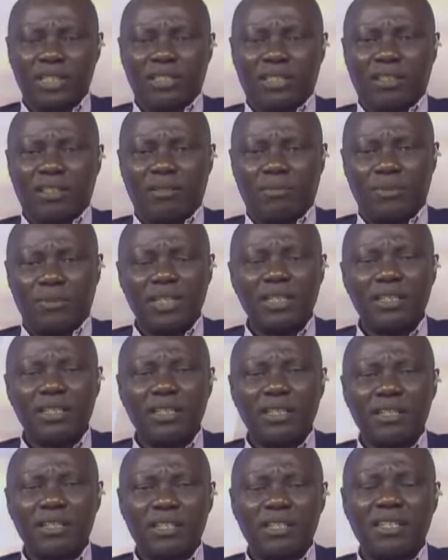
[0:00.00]
Mr.
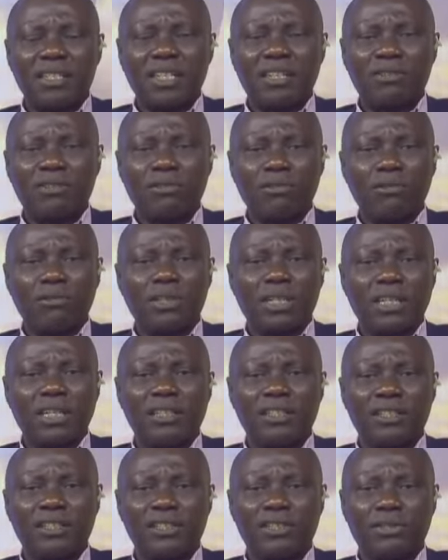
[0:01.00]
President sit down to look
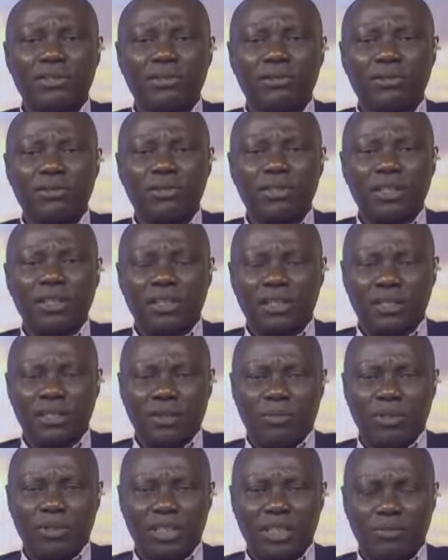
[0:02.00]
at these issues,
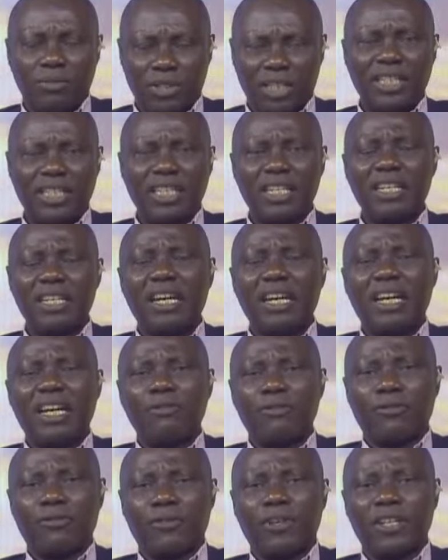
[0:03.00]
the better. But again,
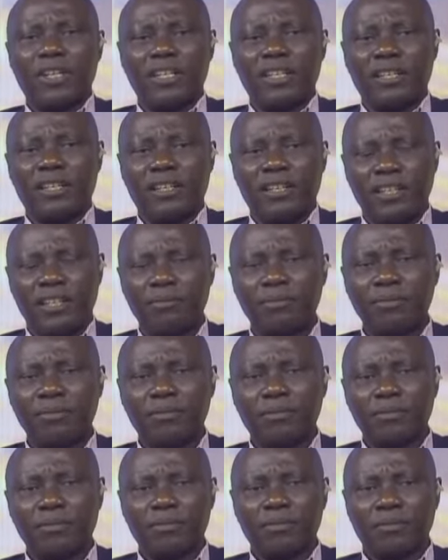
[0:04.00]
have faith in him.
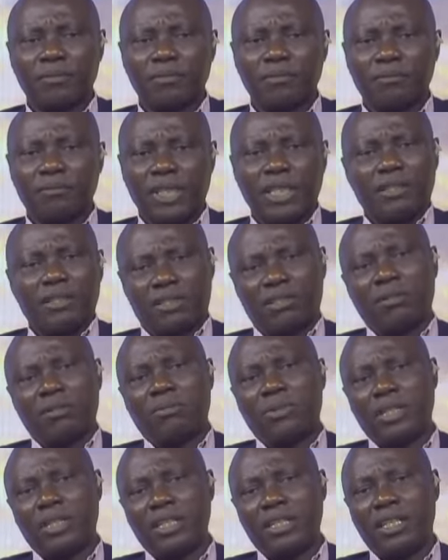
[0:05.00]
This is
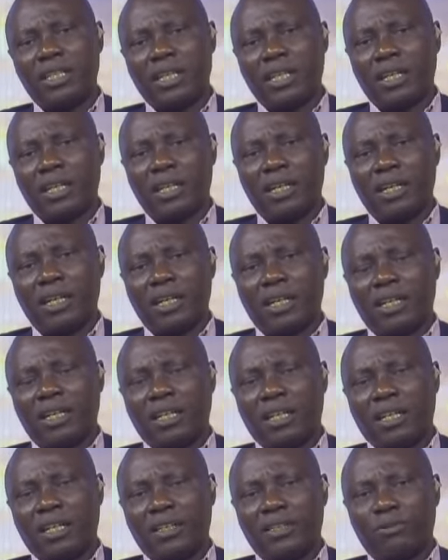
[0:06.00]
somebody that
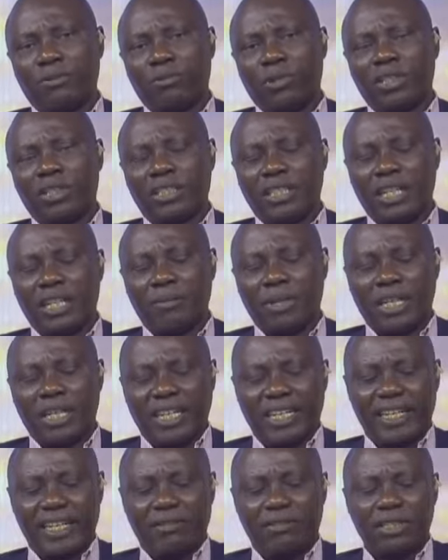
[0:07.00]
is one time
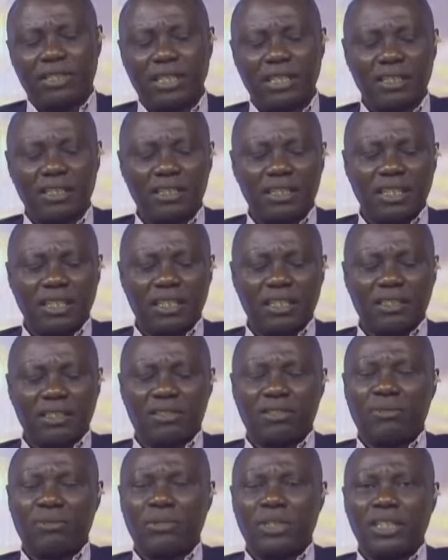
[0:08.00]
an accountant,
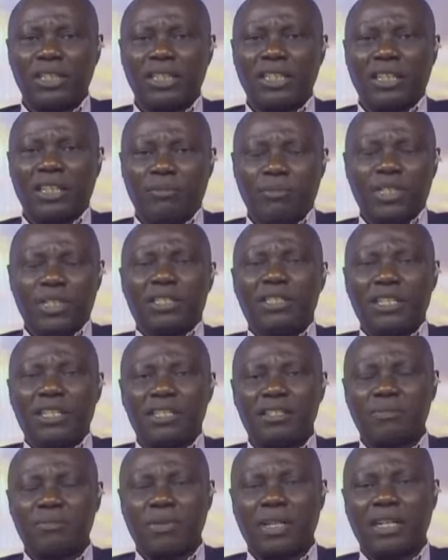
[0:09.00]
somebody, a
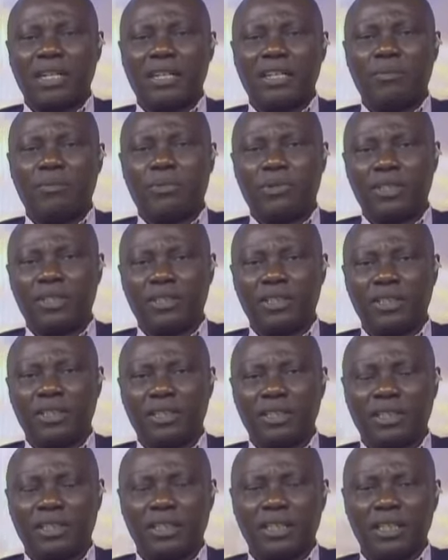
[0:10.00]
businessman, and a
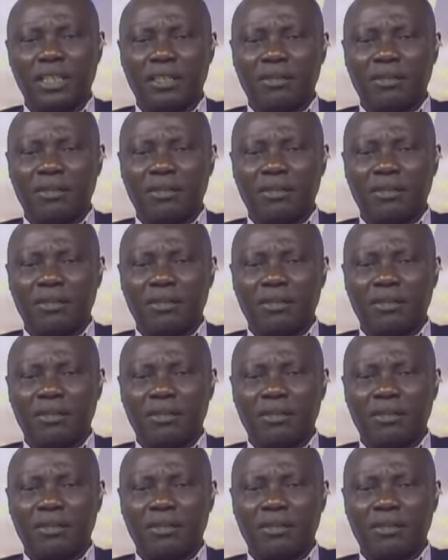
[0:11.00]
politician.